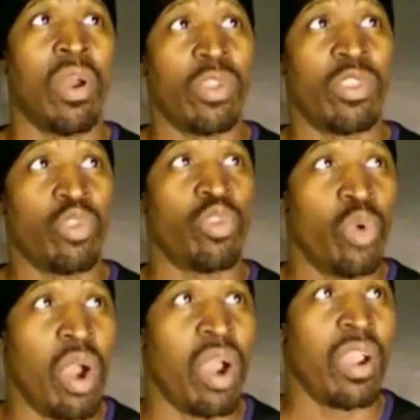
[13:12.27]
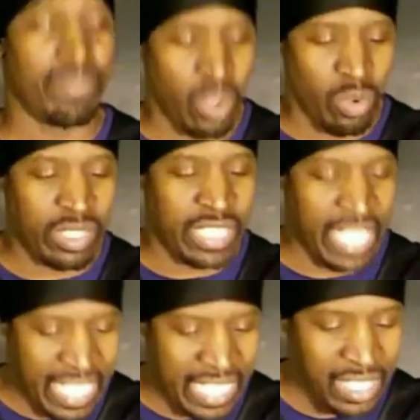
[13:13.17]
Oh, you are.
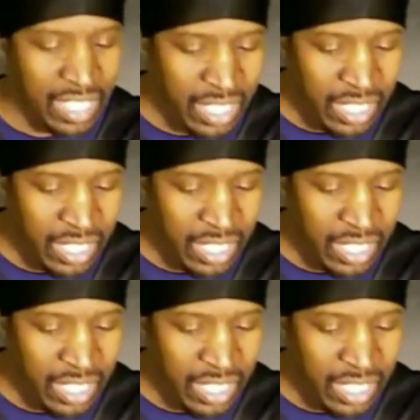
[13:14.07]
Okay.